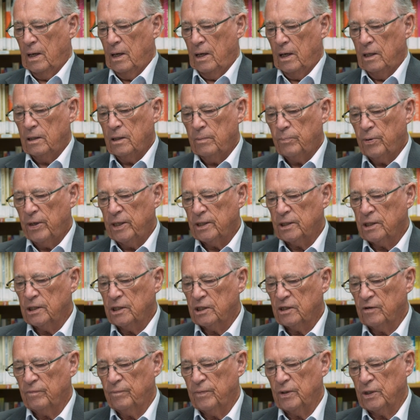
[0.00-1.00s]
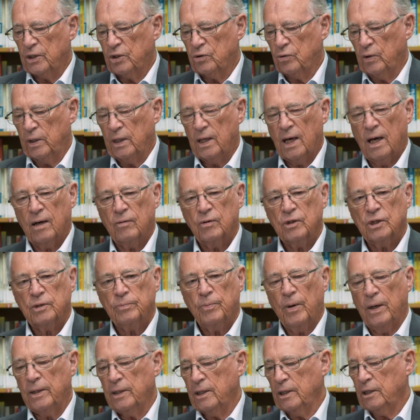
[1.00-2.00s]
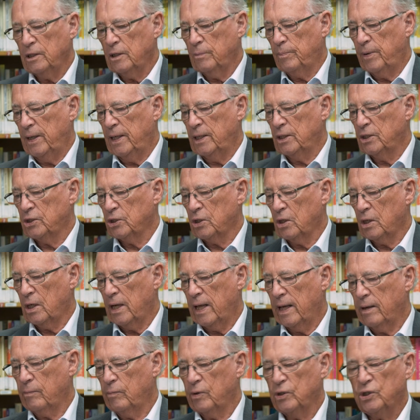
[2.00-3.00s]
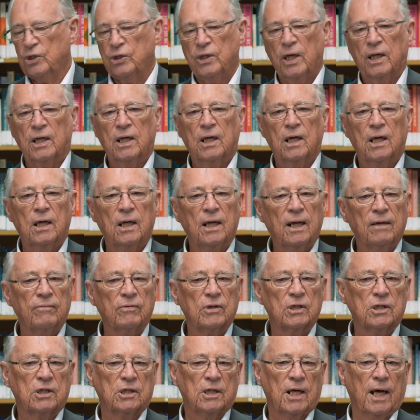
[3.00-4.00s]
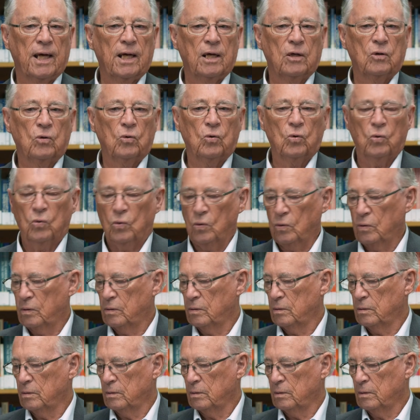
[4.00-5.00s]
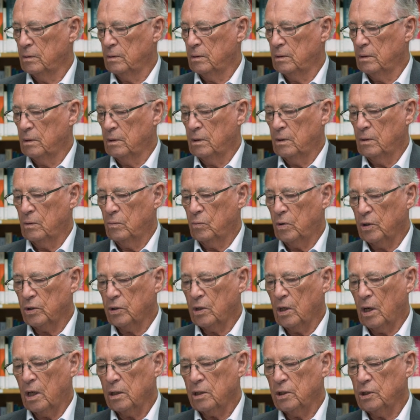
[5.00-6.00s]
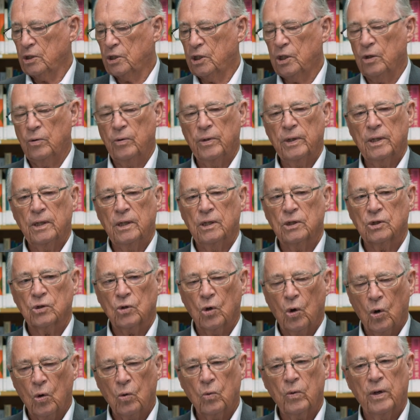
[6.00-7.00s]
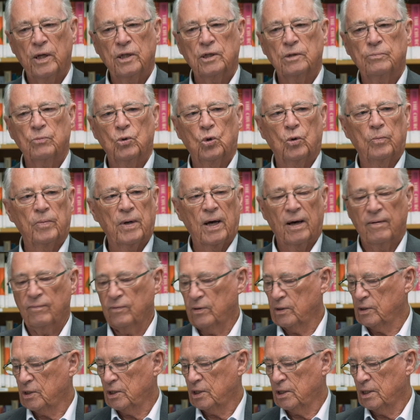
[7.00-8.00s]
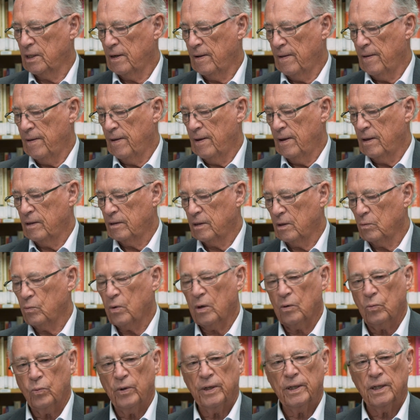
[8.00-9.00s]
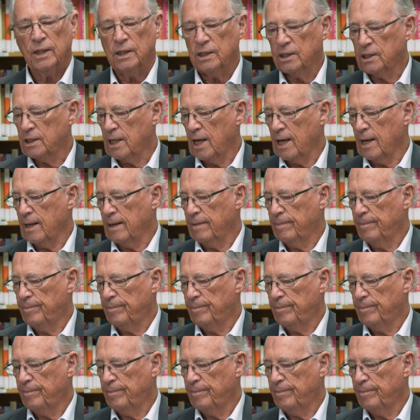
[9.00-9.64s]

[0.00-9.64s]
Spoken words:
In the presence of mystery, our responding depends on language that can never say it all. What God is doing is always more marvellous than what we can say.